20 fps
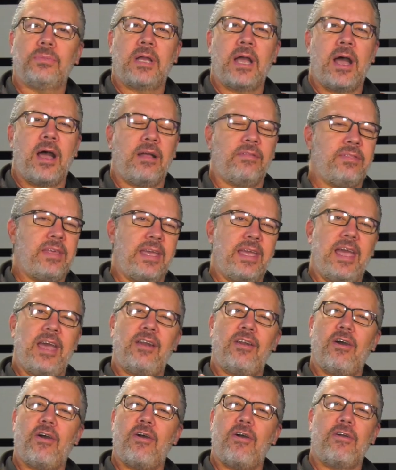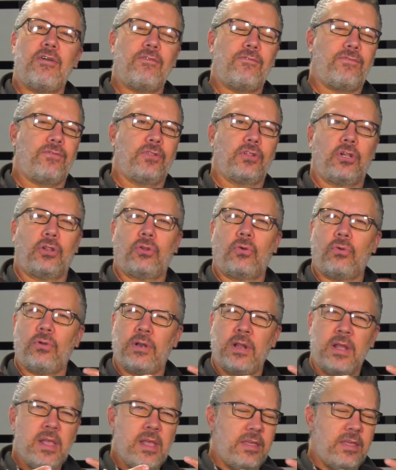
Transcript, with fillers: God. They had a heart for the Lord.